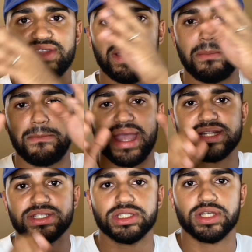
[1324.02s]
come back
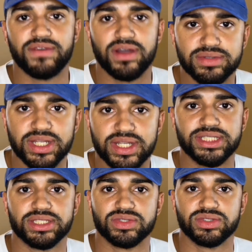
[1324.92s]
to the
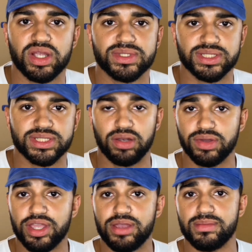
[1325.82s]
foundations, right, which is
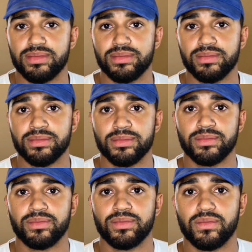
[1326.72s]
Elohim.
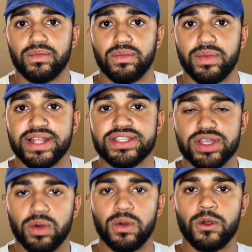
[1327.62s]
And
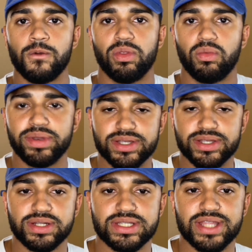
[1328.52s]
so we need to
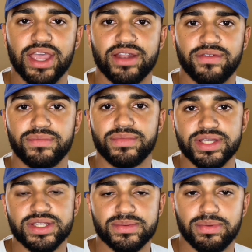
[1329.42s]
understand from
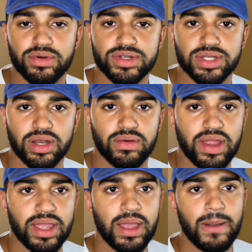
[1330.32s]
this portion,
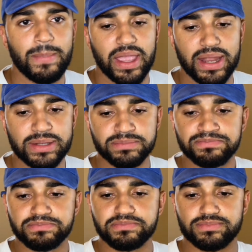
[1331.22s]
right, and
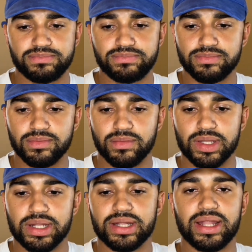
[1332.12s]

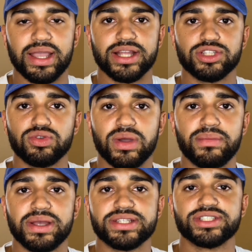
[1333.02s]
like I do my
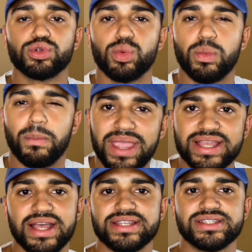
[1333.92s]
best to make
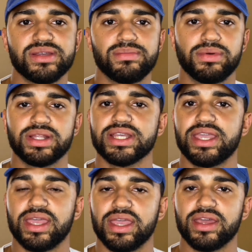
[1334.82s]
it as simple as I
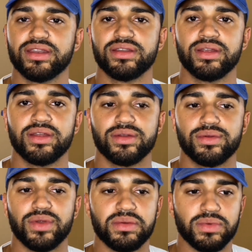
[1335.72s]
can,
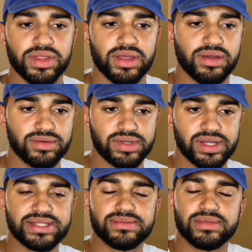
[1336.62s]
right, with
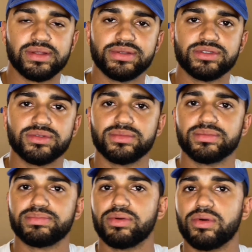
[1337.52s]
as little
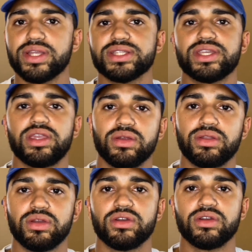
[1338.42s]
points here and
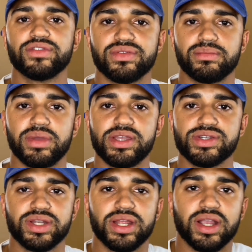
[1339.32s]
there of
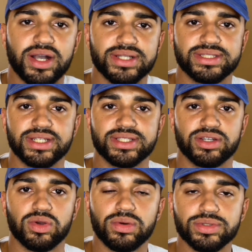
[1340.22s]
information and context
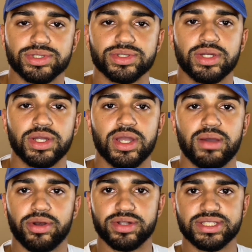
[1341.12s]
and culture.
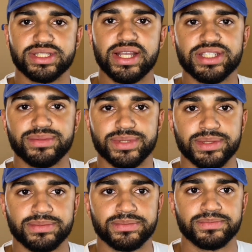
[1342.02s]
But understand something.
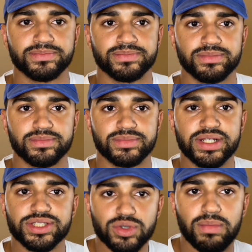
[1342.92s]

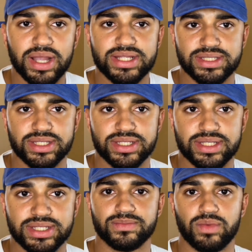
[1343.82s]
There's two
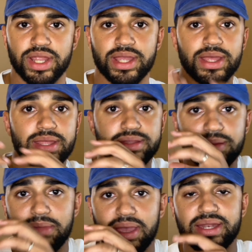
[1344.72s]
mindsets, right? The
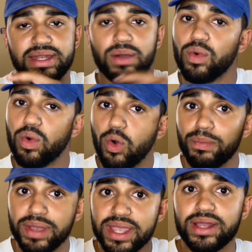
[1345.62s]
men that will
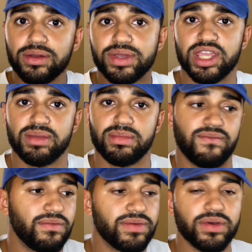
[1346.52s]
obey Elohim
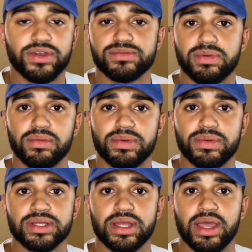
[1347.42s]
and fulfill his
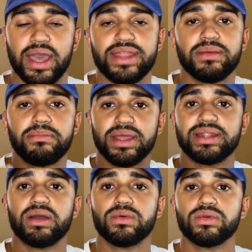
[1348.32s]
purpose, and the
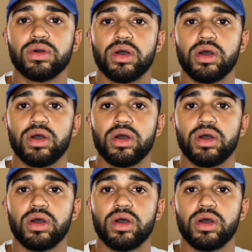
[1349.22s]
men that will